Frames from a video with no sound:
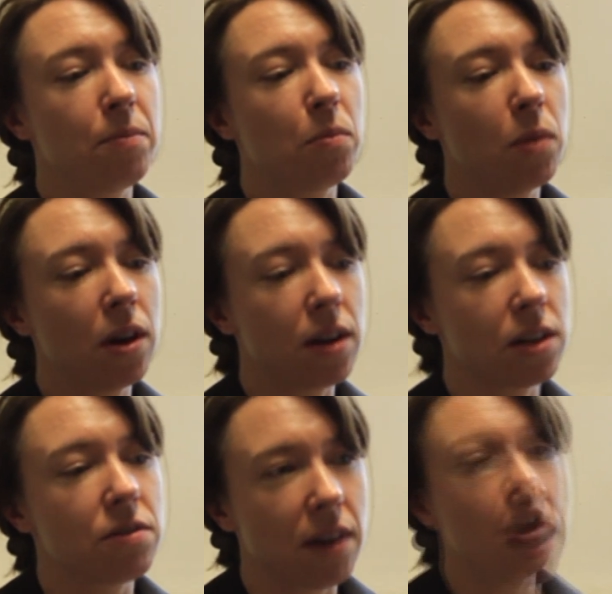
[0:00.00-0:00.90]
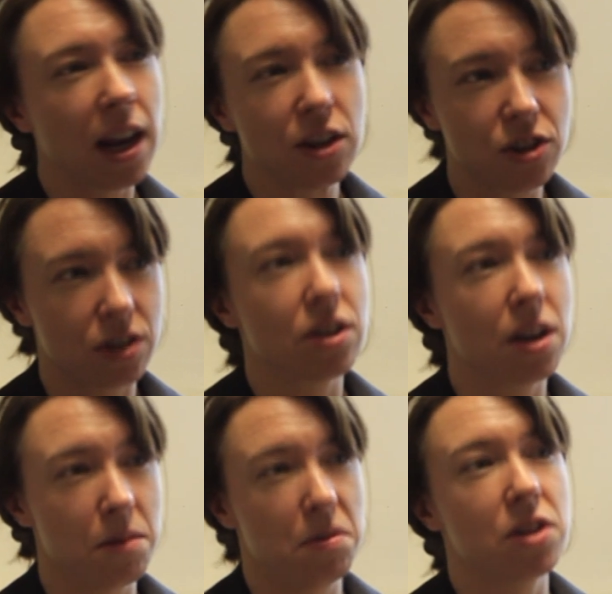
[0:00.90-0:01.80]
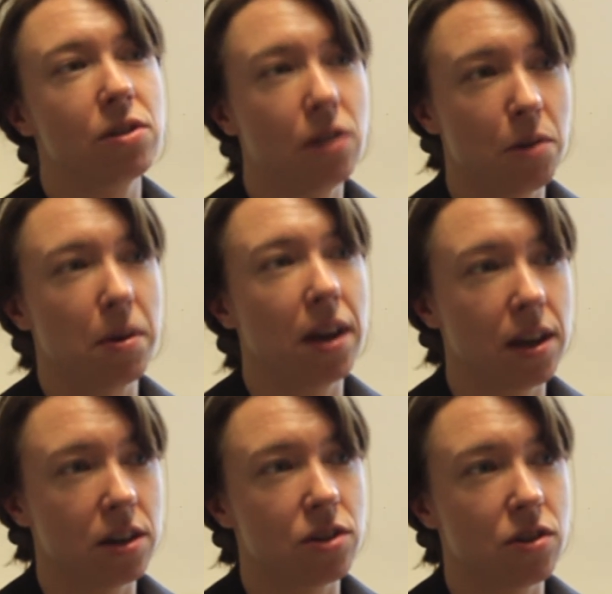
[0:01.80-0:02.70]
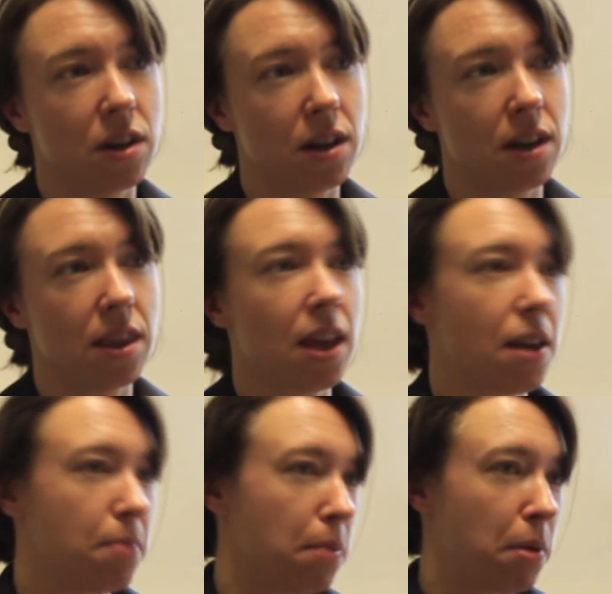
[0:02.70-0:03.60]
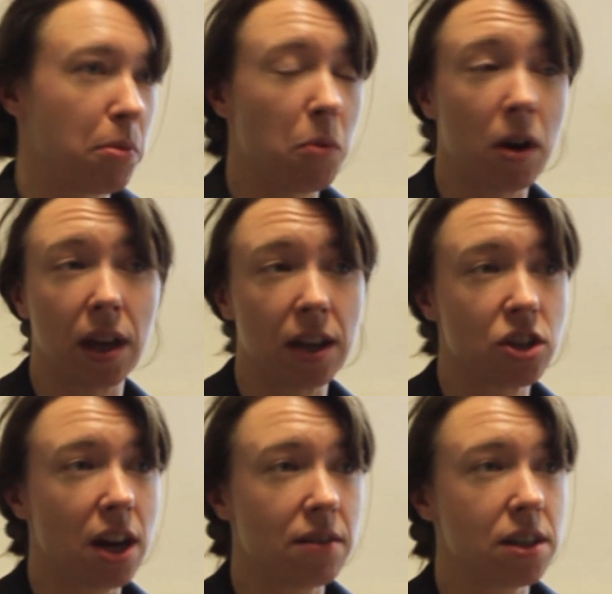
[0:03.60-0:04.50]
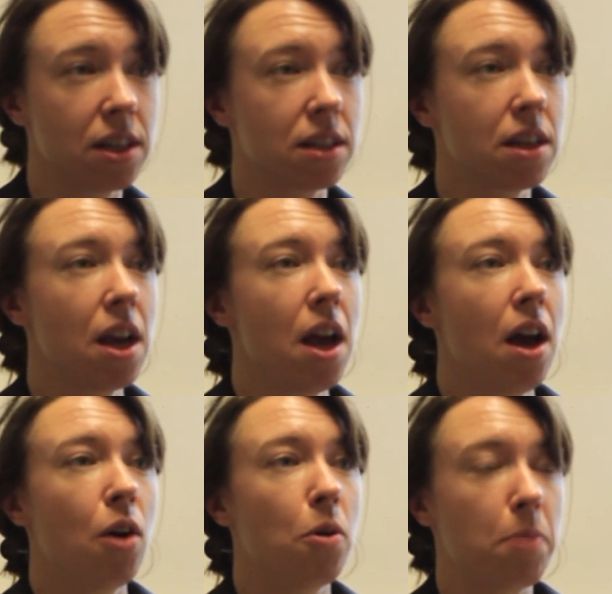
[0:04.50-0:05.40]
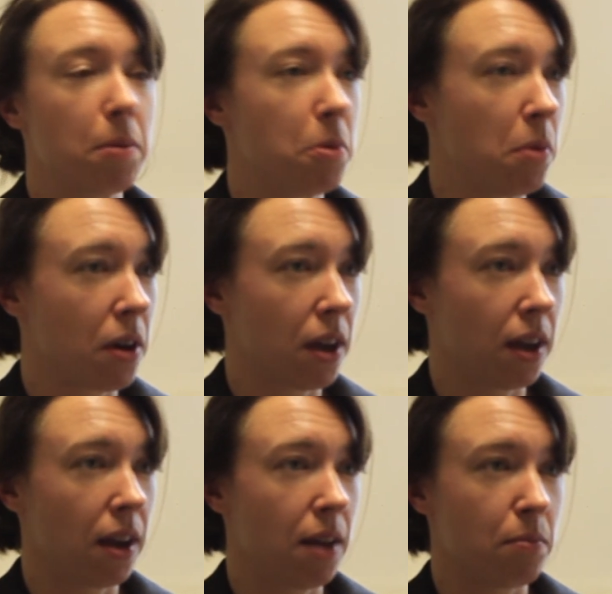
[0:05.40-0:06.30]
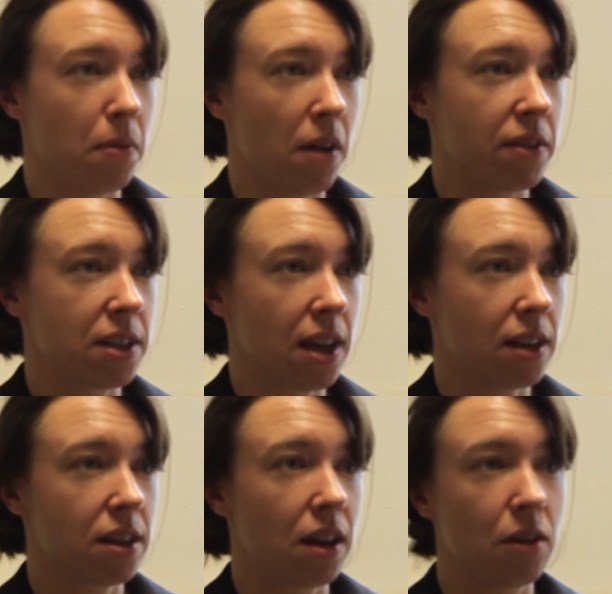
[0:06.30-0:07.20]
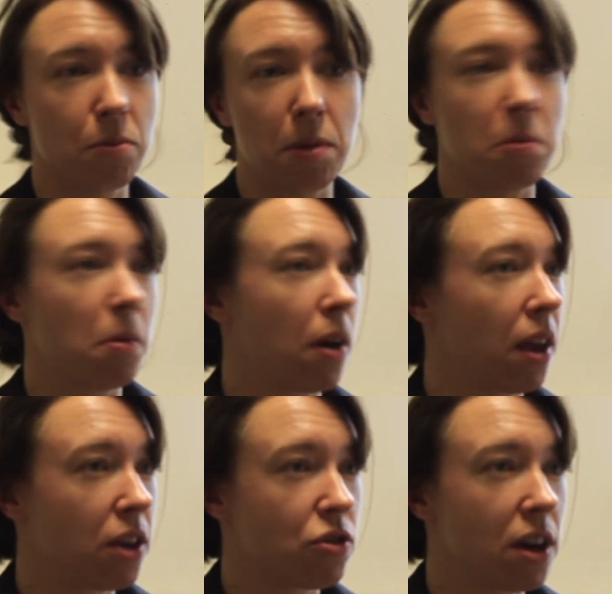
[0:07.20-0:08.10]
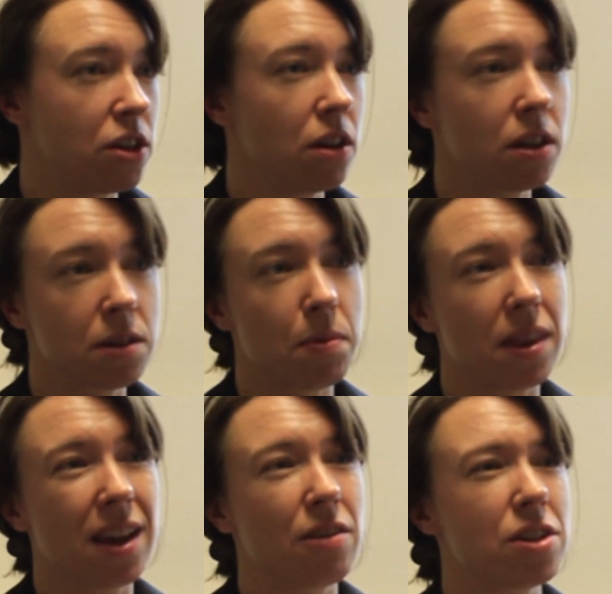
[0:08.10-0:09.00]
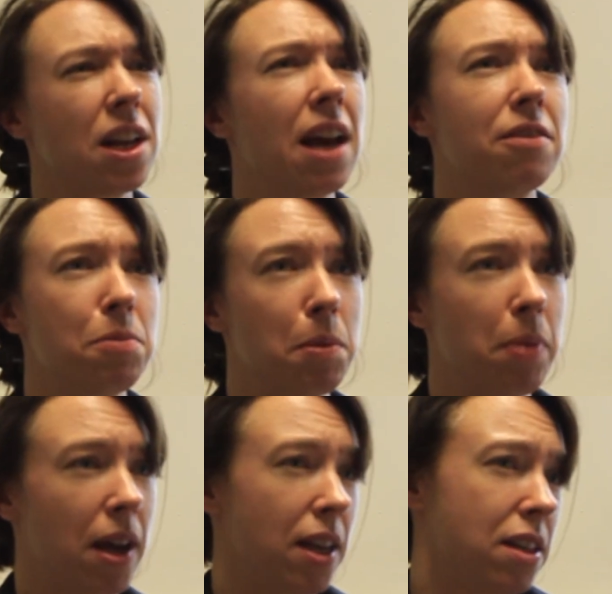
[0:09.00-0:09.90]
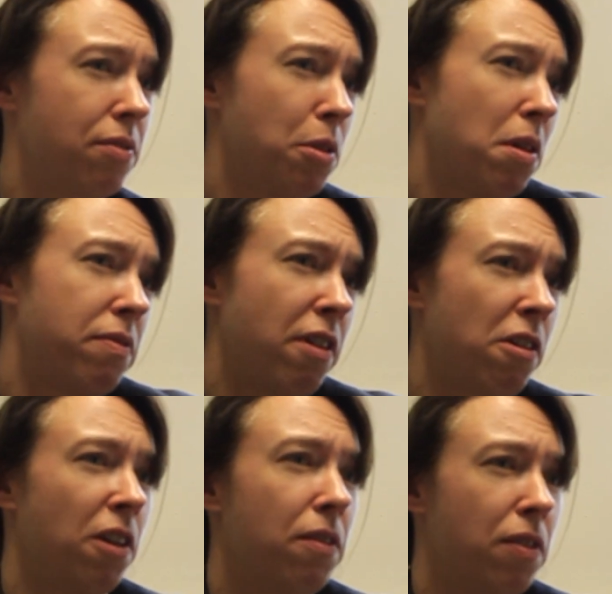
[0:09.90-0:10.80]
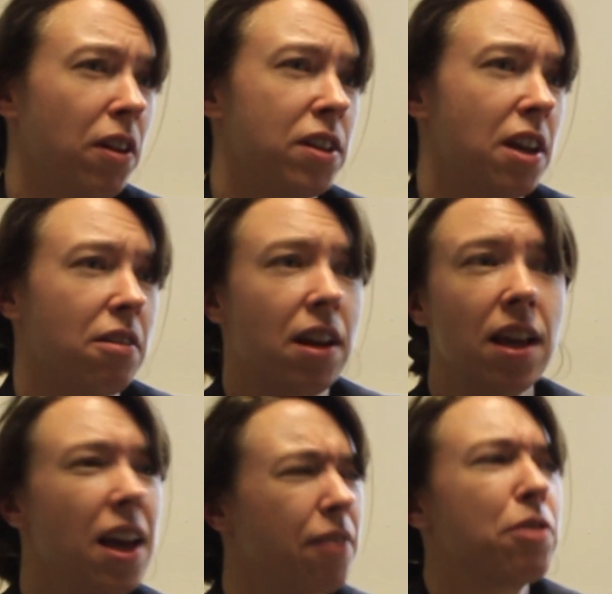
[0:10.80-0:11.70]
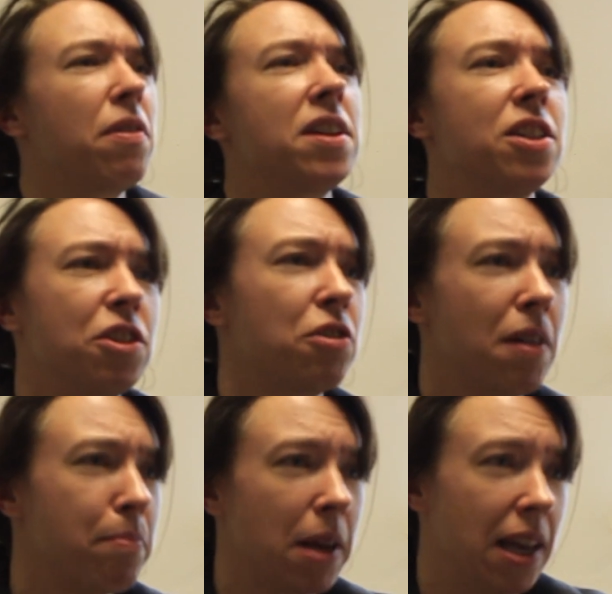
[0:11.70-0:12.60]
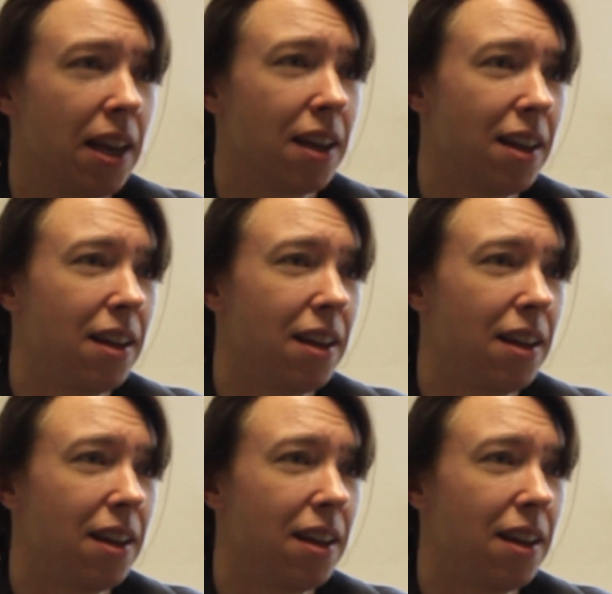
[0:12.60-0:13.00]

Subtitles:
looking to regulate just the commercial lobbying industry, and that can be people working in charities, or people working in private sector, or people working in trade unions, but they crucially have to be paid. If you are voluntarily, if you're writing to your MP,